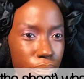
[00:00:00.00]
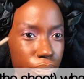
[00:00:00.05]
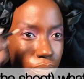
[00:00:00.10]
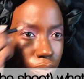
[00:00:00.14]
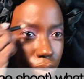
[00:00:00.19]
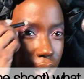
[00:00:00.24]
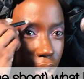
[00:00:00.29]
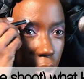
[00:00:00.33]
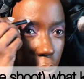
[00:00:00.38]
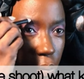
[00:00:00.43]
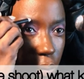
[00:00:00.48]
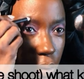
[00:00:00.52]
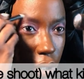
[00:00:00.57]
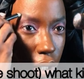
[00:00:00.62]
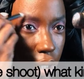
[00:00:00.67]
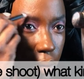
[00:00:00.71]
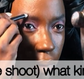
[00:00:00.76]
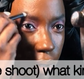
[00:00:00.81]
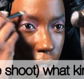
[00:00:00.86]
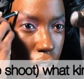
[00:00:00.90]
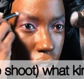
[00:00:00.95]
you know,
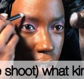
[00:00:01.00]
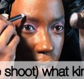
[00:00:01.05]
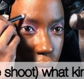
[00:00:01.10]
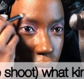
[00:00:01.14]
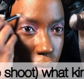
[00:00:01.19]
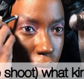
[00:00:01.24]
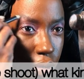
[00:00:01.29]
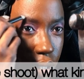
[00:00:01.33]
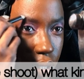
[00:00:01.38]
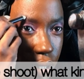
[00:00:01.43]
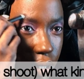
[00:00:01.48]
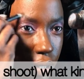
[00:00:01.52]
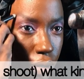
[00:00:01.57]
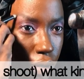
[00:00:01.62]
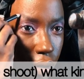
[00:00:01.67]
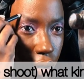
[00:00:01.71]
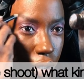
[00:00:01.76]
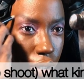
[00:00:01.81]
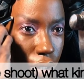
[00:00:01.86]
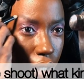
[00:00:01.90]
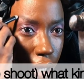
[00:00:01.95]
booking my shoots
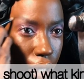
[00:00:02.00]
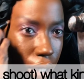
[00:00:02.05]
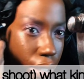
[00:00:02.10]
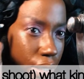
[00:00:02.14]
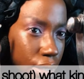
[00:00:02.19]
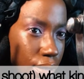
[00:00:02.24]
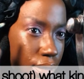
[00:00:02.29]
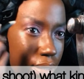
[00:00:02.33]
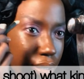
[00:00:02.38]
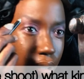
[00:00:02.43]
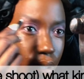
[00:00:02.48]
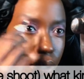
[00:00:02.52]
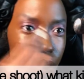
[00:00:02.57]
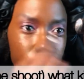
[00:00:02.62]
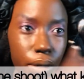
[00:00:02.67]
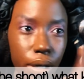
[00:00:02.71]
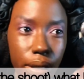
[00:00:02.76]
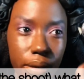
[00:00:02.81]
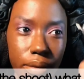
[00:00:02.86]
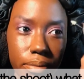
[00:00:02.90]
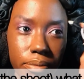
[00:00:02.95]
online. So
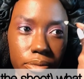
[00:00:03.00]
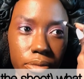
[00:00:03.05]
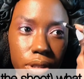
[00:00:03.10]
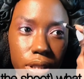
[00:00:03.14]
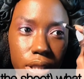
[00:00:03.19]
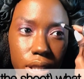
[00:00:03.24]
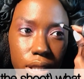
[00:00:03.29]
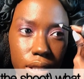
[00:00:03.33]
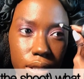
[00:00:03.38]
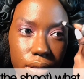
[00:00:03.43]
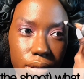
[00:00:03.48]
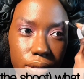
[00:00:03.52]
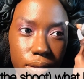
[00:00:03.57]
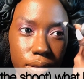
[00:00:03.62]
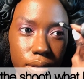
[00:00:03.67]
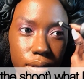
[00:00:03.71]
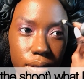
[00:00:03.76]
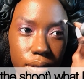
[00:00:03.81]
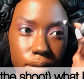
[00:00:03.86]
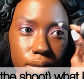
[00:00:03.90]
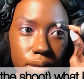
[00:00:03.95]
I really didn't,
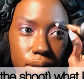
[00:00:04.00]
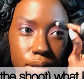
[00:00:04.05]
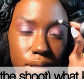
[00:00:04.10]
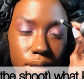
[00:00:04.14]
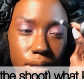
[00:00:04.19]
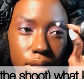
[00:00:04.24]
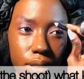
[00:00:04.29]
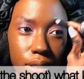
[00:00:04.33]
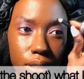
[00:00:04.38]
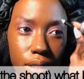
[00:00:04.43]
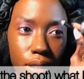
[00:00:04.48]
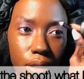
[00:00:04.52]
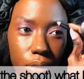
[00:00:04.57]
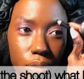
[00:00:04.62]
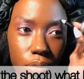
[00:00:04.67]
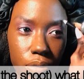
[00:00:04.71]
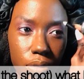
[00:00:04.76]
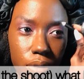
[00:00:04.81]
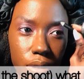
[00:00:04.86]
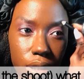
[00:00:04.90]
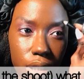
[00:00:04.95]
you know,
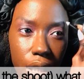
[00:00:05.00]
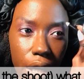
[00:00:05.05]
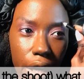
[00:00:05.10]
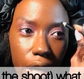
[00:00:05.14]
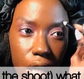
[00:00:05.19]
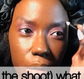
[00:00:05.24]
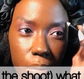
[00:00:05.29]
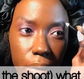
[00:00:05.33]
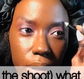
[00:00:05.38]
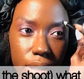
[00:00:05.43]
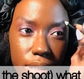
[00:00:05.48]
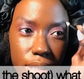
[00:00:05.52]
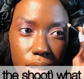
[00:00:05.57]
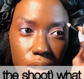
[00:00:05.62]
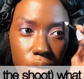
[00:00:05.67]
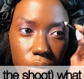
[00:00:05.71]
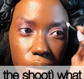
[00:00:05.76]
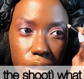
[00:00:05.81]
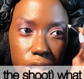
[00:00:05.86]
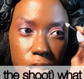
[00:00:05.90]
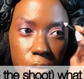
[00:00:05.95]
carry
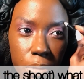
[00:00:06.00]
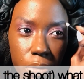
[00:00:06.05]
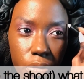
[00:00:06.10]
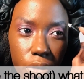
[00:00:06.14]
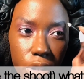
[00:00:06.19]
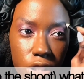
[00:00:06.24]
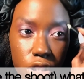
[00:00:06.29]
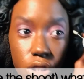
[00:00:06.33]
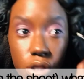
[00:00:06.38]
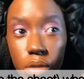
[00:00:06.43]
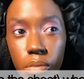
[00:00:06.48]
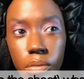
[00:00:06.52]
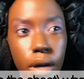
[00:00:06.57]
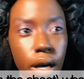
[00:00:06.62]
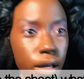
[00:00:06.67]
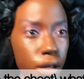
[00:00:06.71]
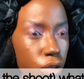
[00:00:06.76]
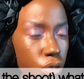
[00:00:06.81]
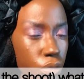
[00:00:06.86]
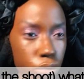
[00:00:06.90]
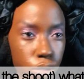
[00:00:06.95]
myself as a professional
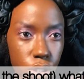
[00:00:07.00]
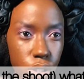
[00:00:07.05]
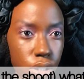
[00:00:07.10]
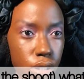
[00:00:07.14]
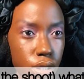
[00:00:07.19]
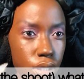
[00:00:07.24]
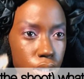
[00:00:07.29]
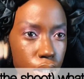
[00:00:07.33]
model, which,